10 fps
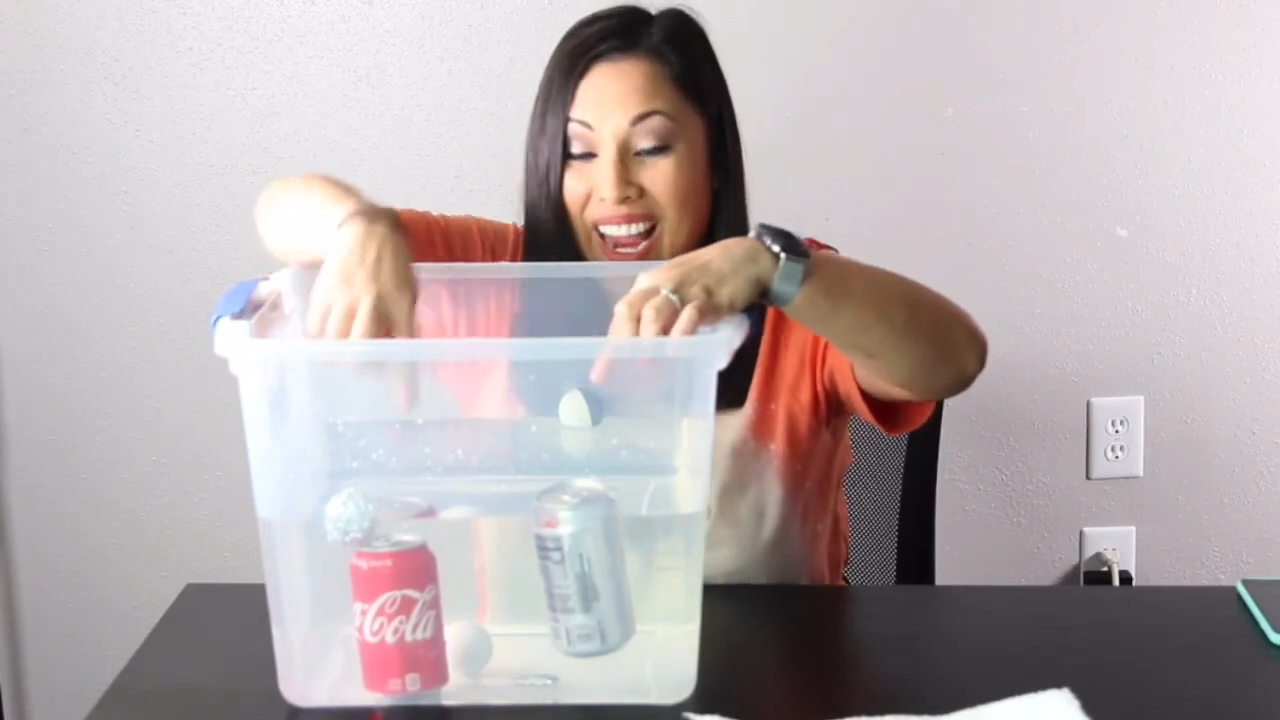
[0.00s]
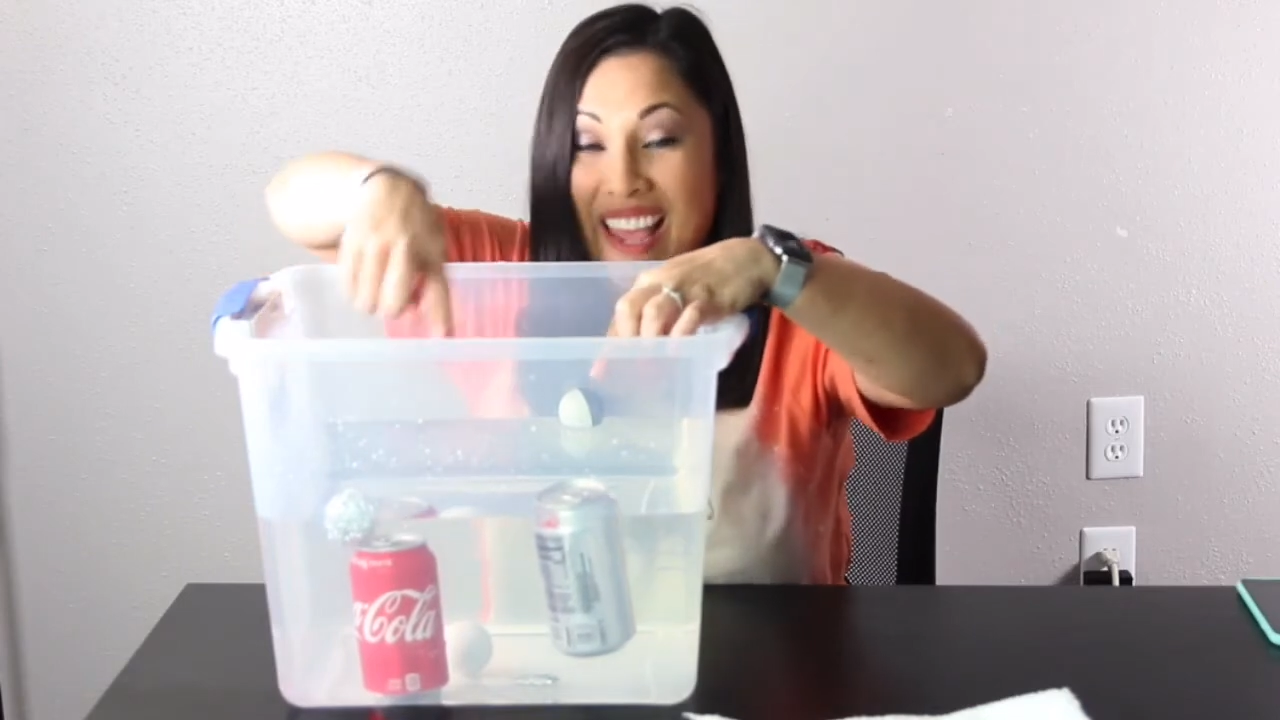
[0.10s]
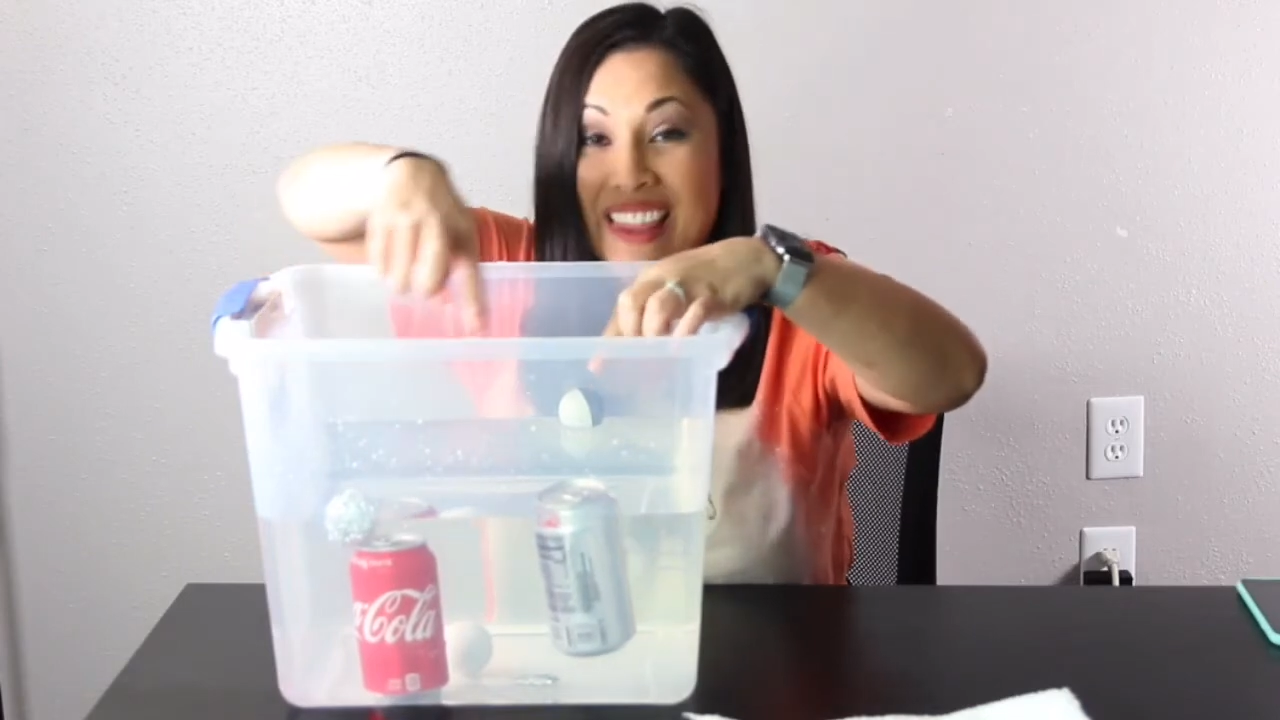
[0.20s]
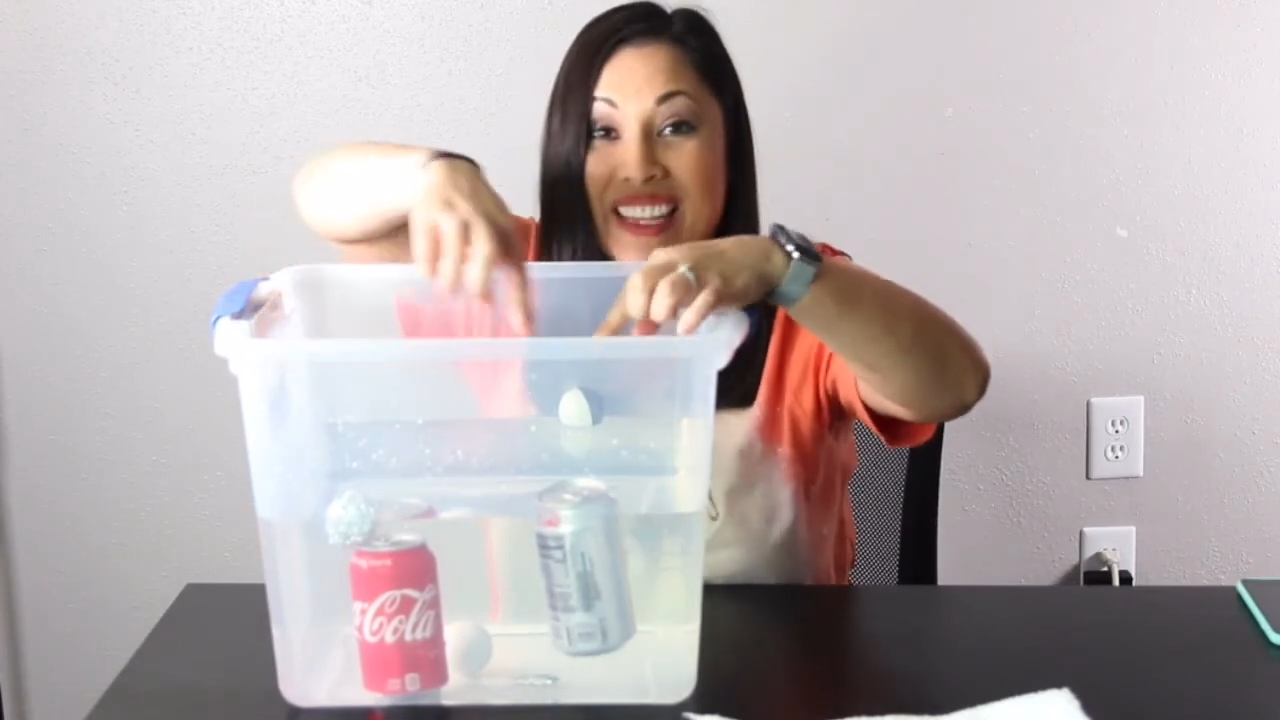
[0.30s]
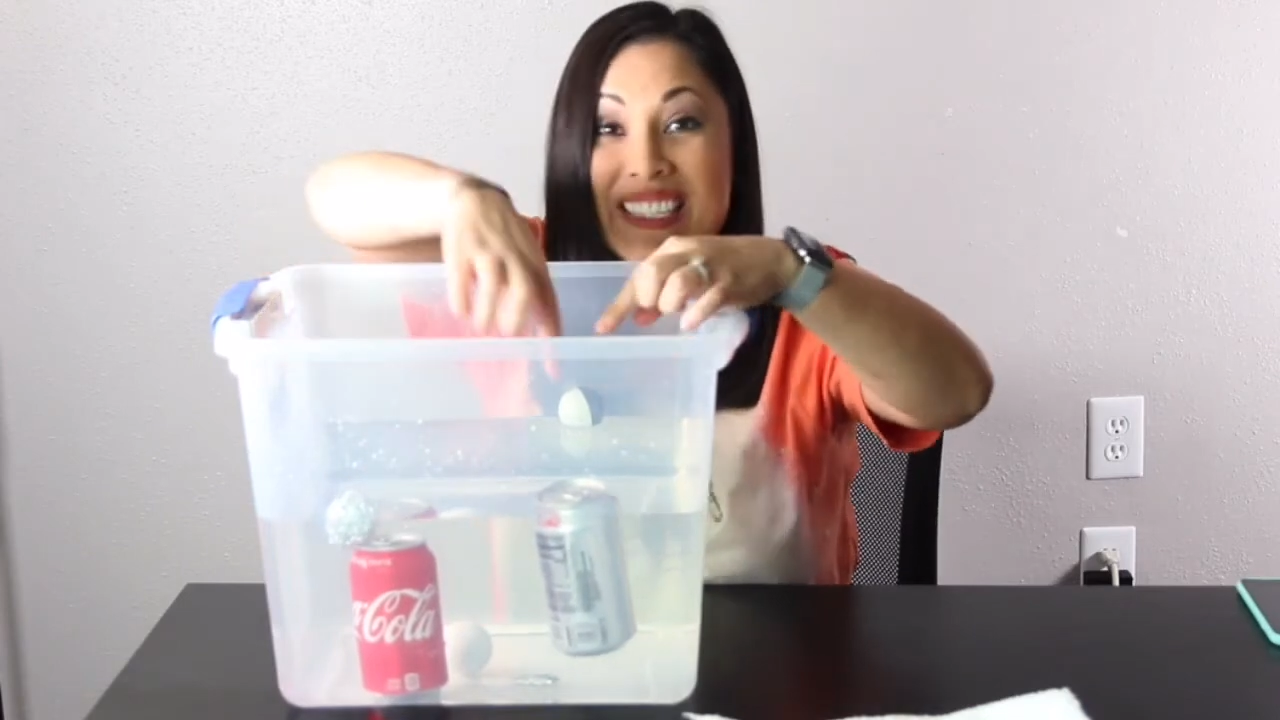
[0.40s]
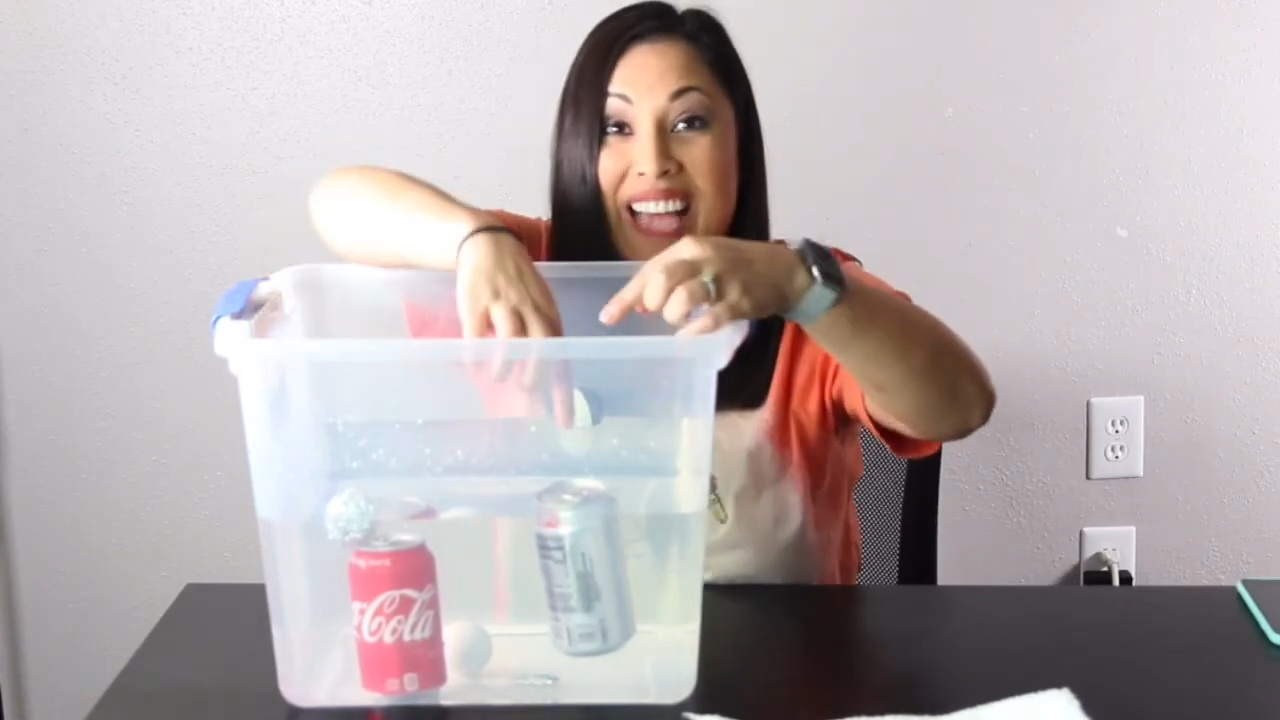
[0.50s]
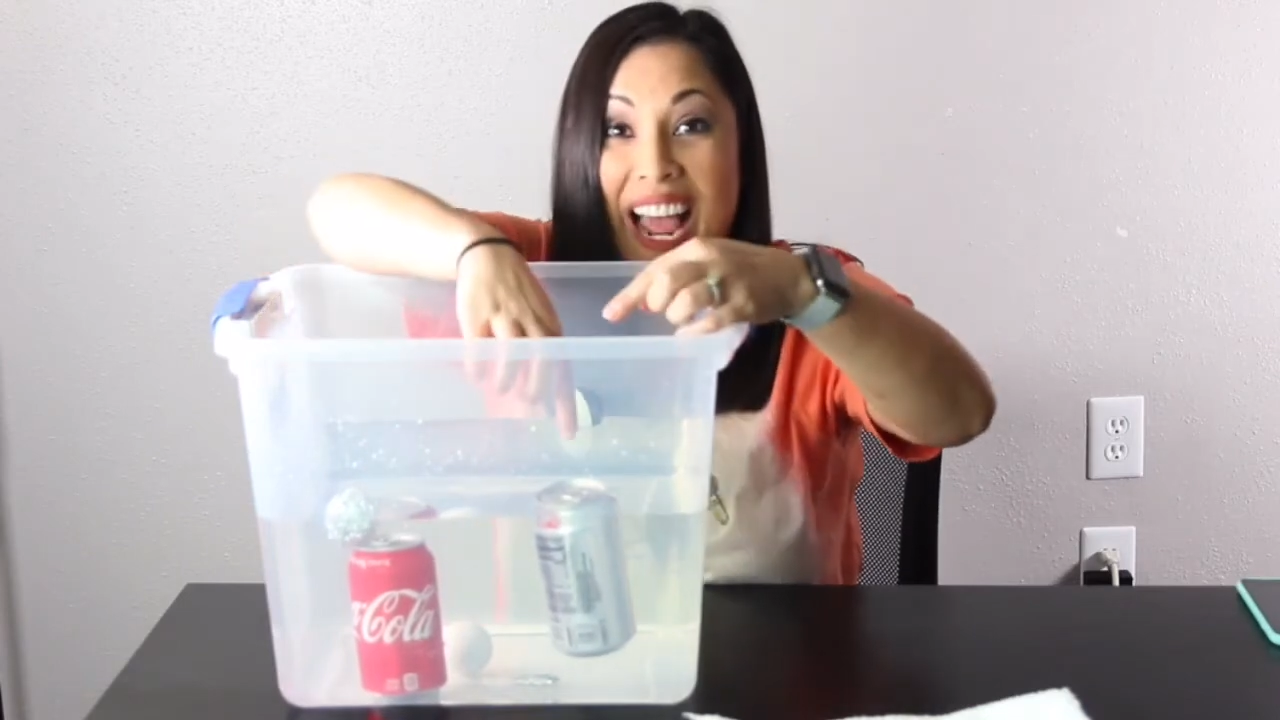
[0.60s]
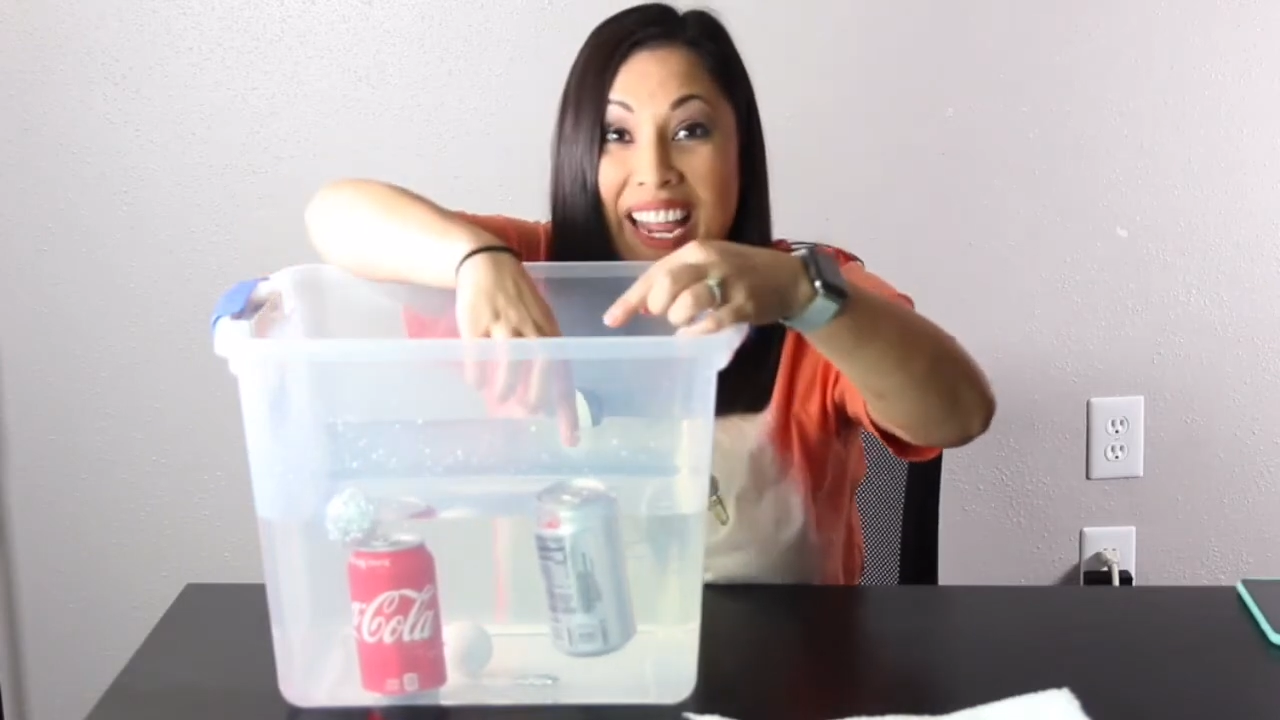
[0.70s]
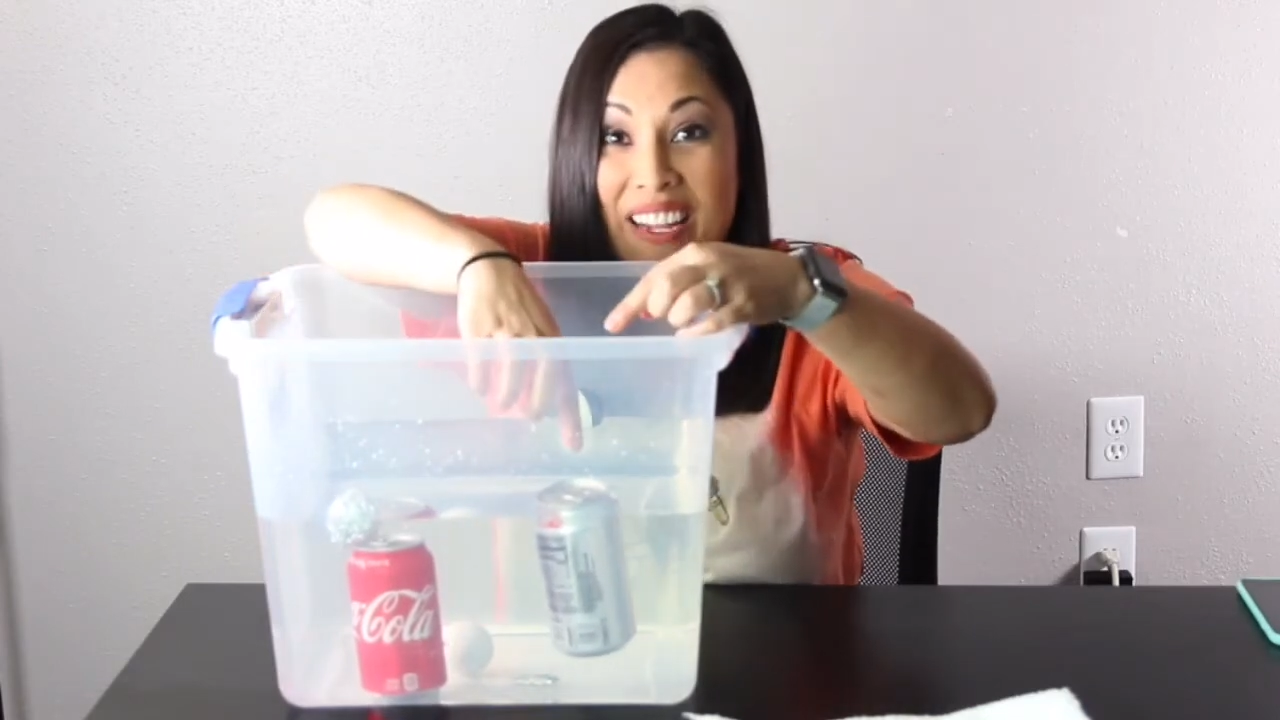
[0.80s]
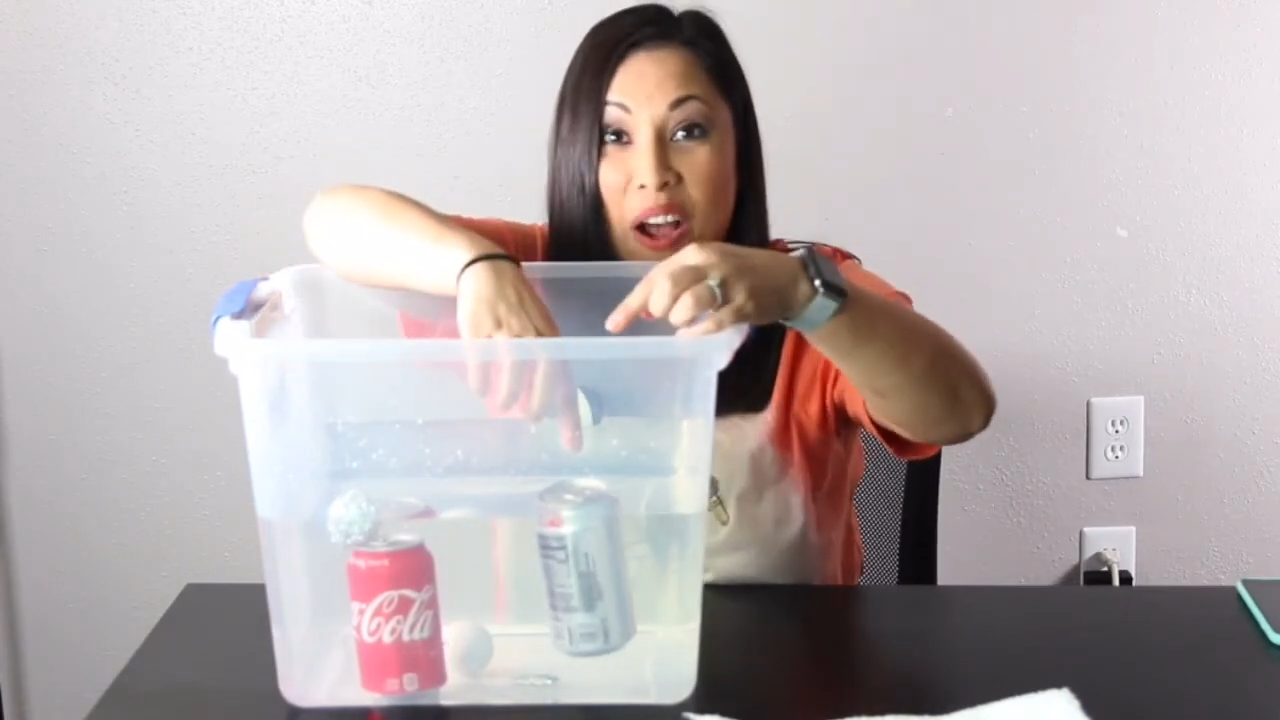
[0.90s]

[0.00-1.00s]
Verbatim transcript: and the Diet